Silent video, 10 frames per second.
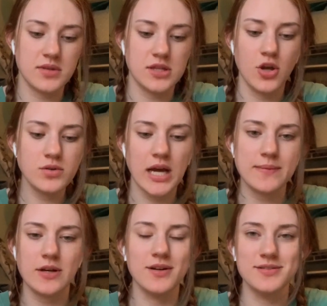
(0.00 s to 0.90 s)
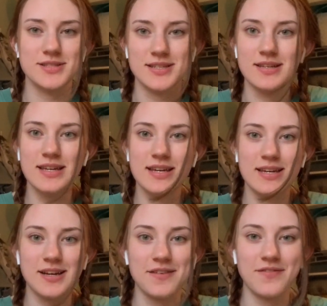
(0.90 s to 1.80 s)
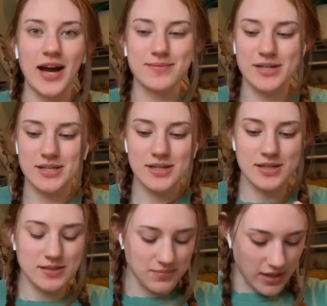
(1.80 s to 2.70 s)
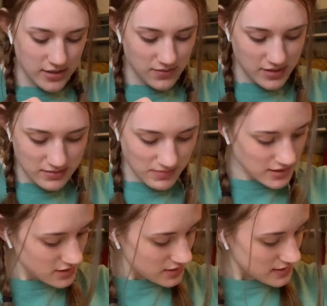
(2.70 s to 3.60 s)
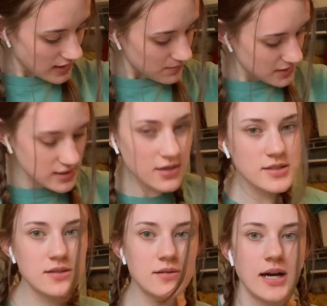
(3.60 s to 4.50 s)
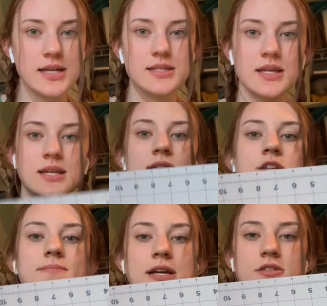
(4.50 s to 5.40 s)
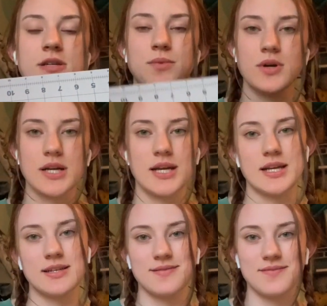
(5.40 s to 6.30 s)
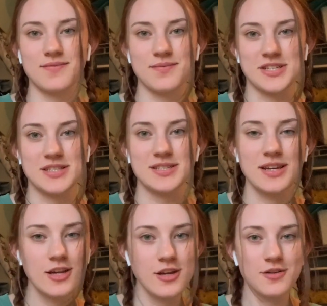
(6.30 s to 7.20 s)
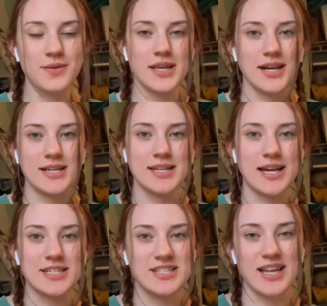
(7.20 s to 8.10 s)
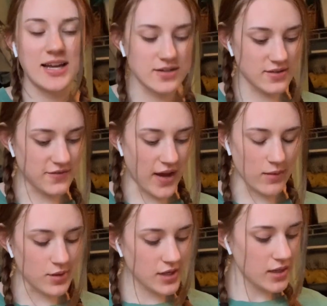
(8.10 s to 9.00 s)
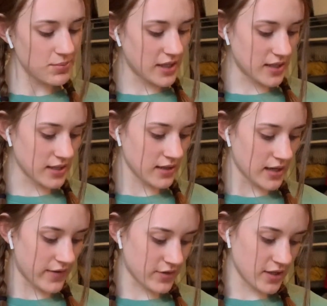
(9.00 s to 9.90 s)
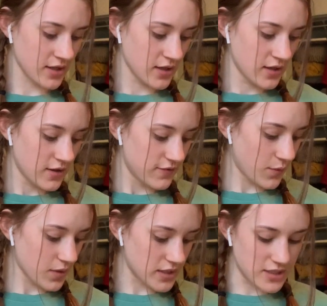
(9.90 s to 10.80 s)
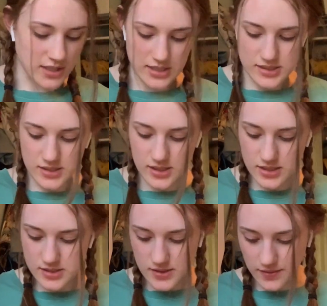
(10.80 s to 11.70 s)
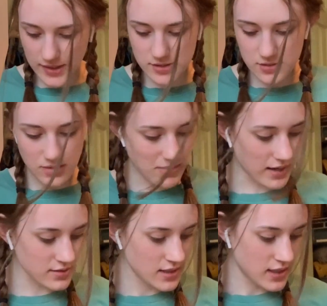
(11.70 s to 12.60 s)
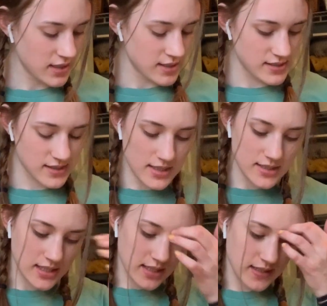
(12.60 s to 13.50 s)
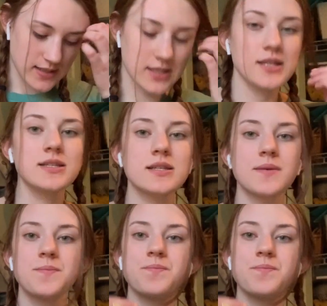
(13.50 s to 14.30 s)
no time at all to cut fabric. I just wanted to measure this out because it also has a little measuring board in it, which is really nice. I can just line the fabric up and then cut every 4 inches. So I do about 16 inches